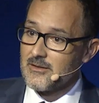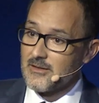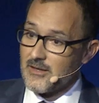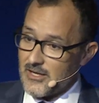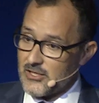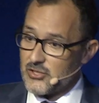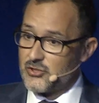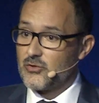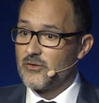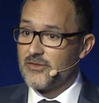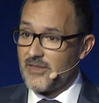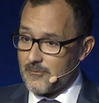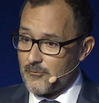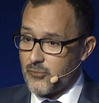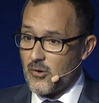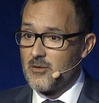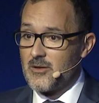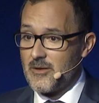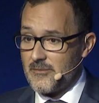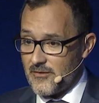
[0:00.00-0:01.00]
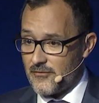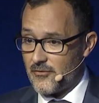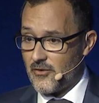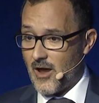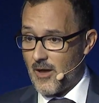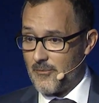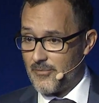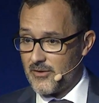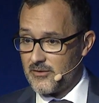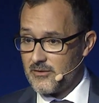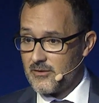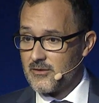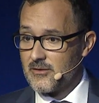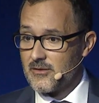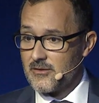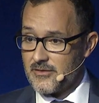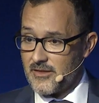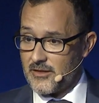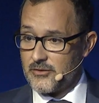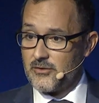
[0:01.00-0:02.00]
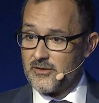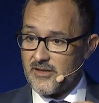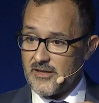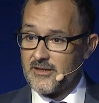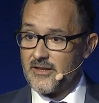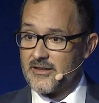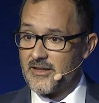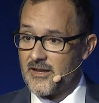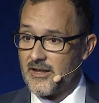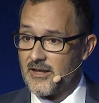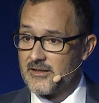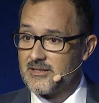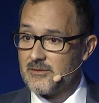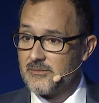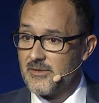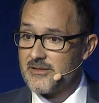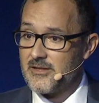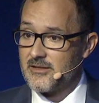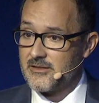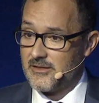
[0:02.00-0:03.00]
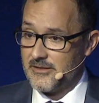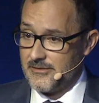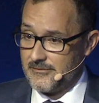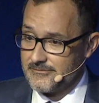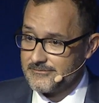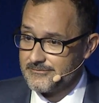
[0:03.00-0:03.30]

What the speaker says: and should that problem ever happen, that you get an alert immediately.